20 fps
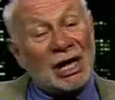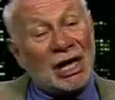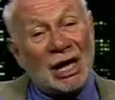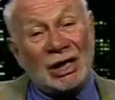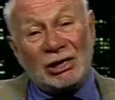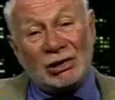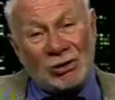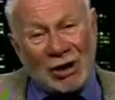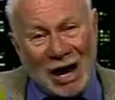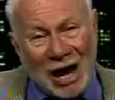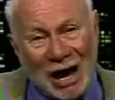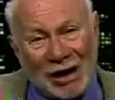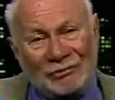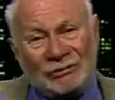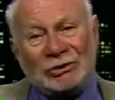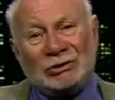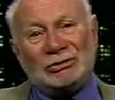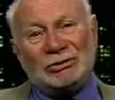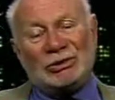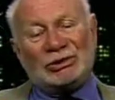and you
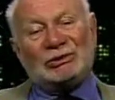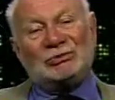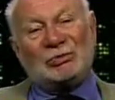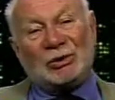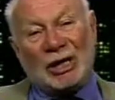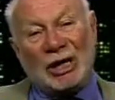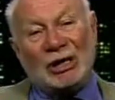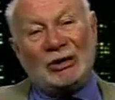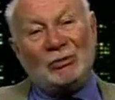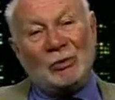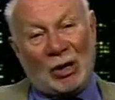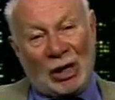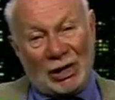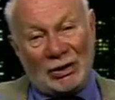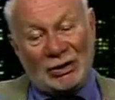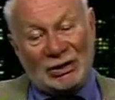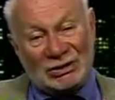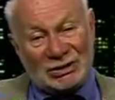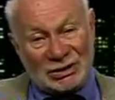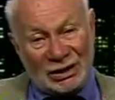have to explain why
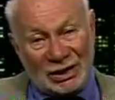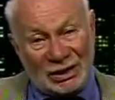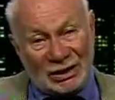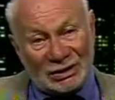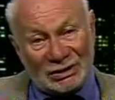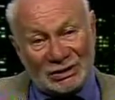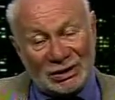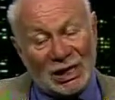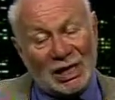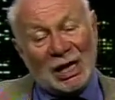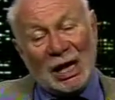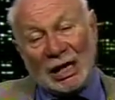this is.